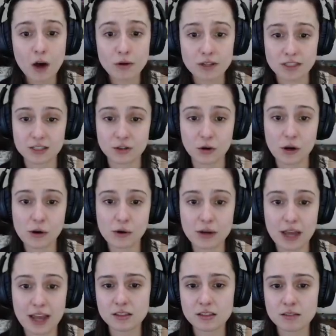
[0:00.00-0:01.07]
it's the crow.
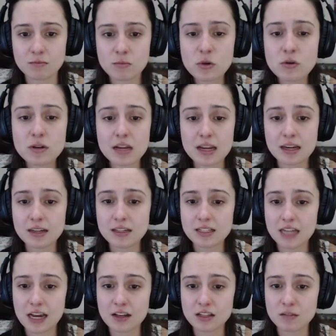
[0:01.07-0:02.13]
Okay. Munin
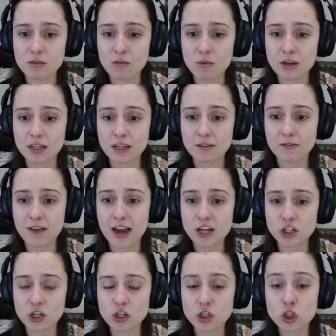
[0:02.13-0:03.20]
tells me one can
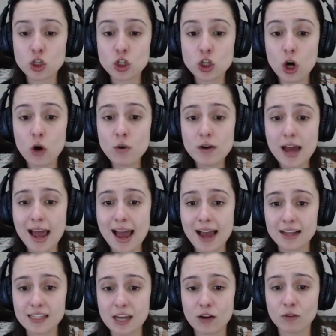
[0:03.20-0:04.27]
fashion a stone
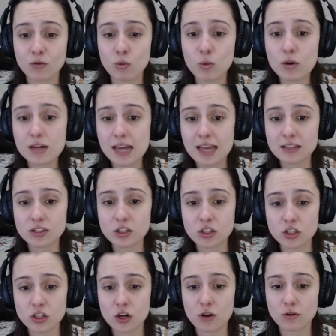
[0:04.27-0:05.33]
axe out of wood and
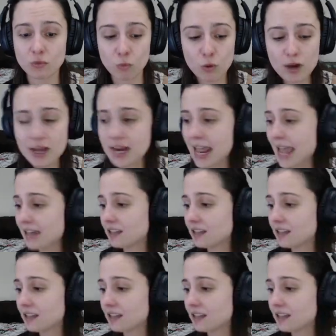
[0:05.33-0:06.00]
stone. Wood and